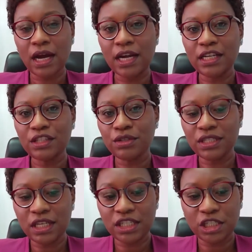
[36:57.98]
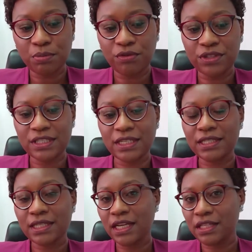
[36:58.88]
Under the leadership of His
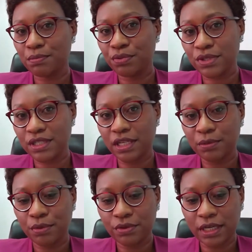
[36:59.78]
Excellency President Paul